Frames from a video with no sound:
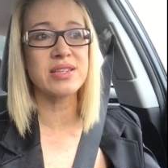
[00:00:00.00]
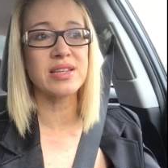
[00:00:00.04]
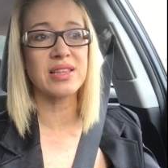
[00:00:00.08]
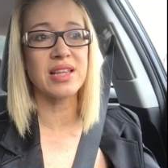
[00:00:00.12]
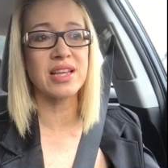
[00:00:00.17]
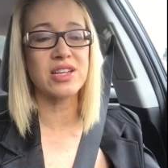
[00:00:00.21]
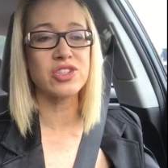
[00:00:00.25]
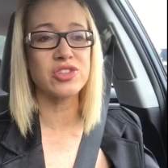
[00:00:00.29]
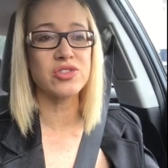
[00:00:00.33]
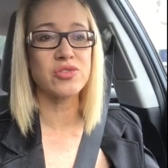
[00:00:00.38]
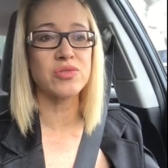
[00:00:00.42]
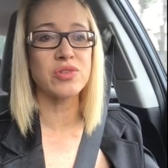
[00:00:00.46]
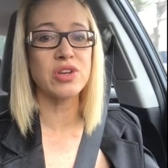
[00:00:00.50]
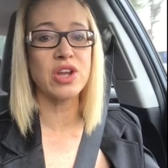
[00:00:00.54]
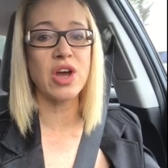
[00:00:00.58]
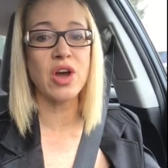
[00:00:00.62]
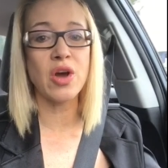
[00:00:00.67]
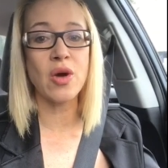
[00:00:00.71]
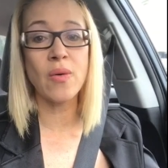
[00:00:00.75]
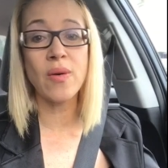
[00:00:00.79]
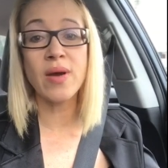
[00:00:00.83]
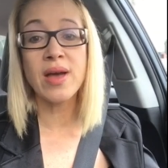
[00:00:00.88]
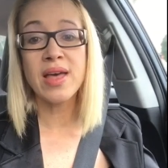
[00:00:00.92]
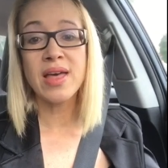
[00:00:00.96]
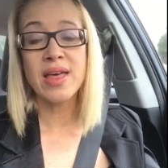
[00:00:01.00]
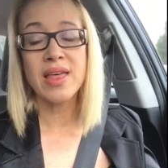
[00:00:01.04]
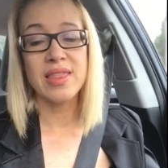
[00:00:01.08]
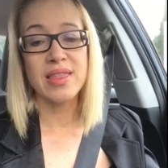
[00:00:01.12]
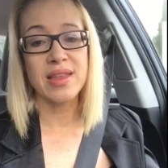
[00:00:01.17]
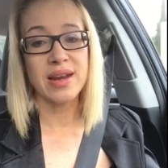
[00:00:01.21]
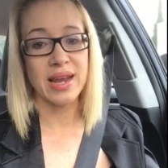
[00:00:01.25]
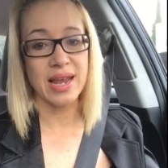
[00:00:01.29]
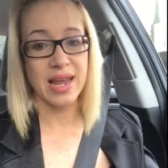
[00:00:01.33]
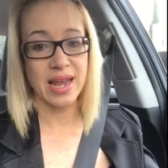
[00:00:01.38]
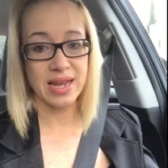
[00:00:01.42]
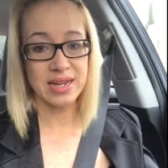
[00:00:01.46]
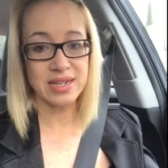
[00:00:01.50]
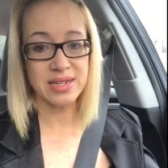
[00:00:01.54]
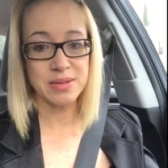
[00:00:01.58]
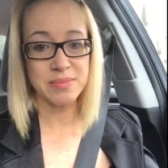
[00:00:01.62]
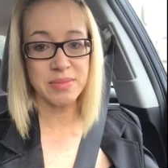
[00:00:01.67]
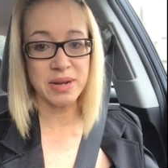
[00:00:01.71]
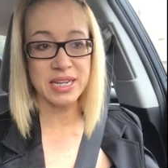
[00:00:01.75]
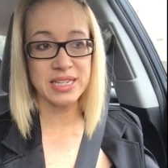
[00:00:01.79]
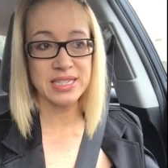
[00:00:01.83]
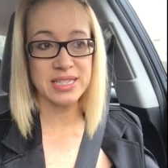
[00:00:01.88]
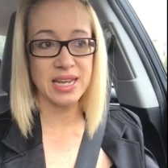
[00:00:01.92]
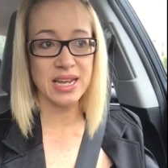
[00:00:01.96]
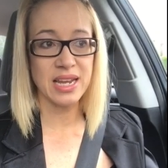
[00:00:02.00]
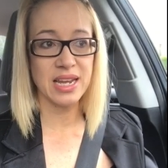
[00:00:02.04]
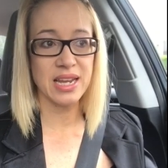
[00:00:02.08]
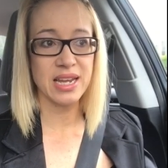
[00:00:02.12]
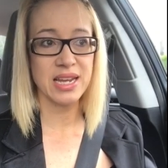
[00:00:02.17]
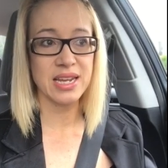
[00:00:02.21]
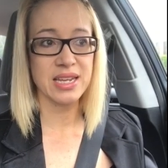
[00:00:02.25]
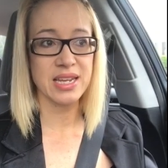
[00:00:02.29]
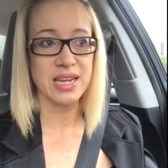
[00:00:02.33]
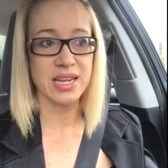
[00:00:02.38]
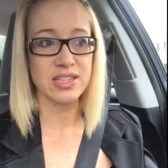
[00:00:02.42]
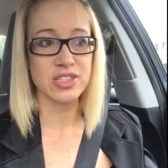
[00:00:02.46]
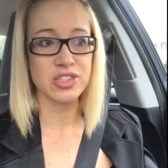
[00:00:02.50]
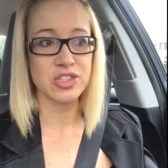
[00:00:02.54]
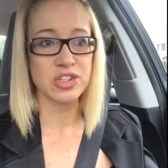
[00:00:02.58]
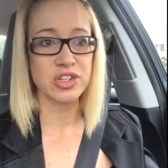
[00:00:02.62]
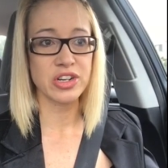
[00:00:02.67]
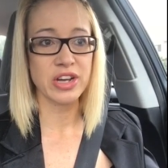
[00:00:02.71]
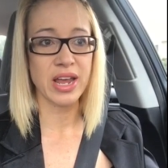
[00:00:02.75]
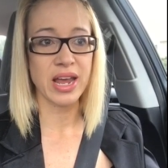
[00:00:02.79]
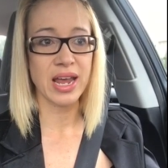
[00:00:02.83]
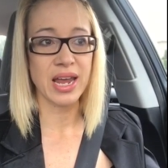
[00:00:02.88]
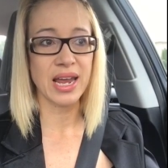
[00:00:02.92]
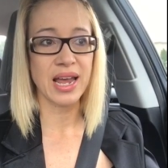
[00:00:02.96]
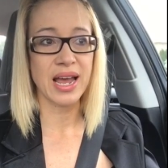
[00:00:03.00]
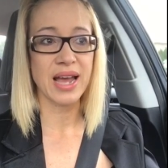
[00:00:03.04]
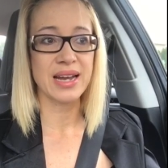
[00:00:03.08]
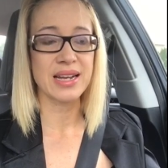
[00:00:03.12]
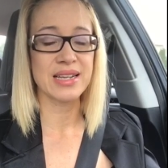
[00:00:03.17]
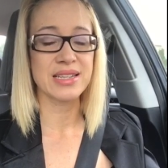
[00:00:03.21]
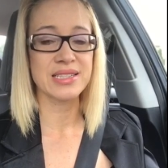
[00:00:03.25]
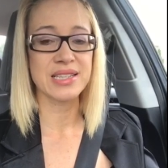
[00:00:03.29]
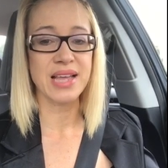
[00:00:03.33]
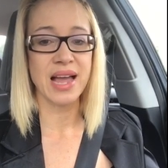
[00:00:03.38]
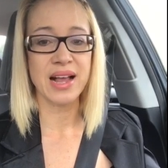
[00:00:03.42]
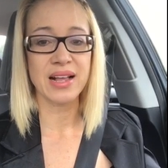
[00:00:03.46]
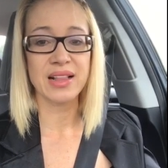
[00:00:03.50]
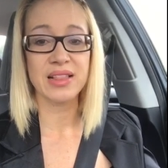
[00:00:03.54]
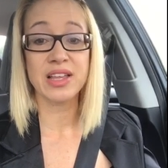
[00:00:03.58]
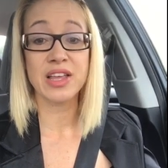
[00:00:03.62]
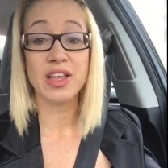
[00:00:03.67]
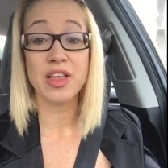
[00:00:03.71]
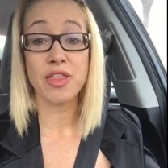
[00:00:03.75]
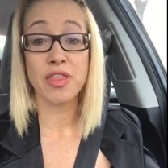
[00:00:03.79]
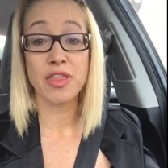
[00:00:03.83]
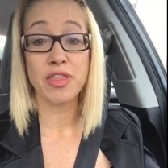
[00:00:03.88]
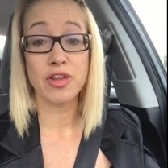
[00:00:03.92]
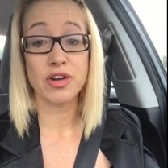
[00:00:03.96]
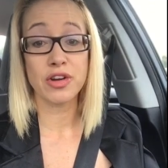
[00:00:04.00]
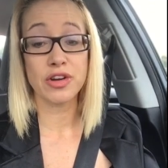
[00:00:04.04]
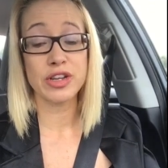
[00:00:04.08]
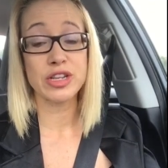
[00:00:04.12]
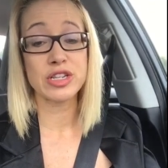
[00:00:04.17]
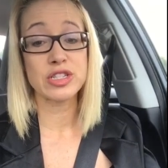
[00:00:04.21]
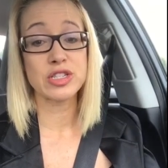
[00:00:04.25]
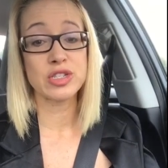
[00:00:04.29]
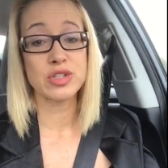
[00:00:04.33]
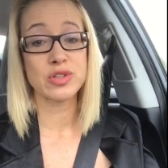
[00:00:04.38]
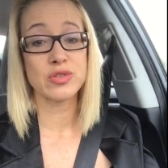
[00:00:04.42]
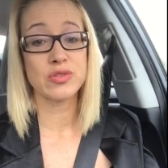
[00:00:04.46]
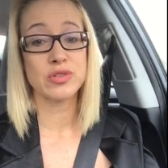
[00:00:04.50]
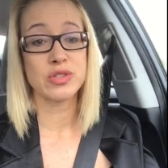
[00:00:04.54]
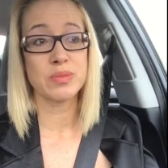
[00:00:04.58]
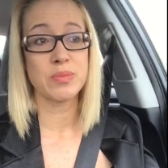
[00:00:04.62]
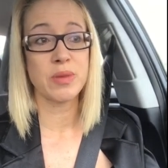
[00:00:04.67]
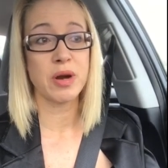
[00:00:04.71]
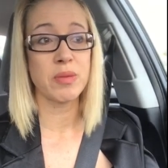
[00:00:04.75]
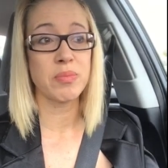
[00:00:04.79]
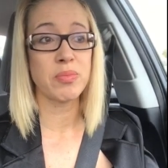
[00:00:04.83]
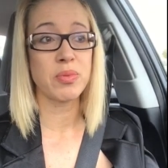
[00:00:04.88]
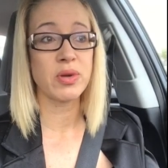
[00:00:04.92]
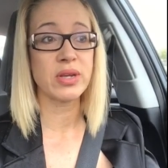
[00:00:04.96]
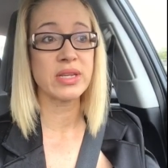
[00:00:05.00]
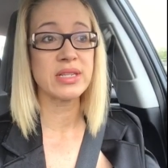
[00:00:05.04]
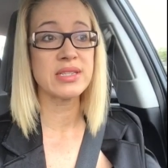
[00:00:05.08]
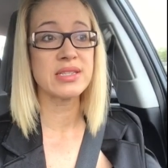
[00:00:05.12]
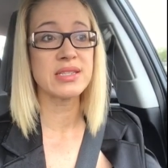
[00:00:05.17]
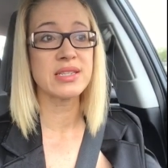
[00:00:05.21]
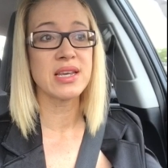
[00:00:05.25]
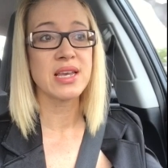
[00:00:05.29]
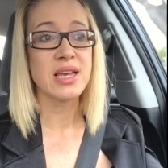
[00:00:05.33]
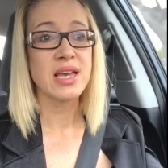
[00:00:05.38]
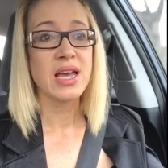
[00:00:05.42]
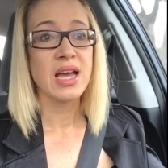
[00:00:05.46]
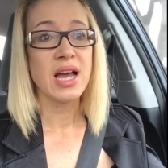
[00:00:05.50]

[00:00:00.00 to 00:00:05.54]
to let you know that I ended my day yesterday at exactly 32 smart points.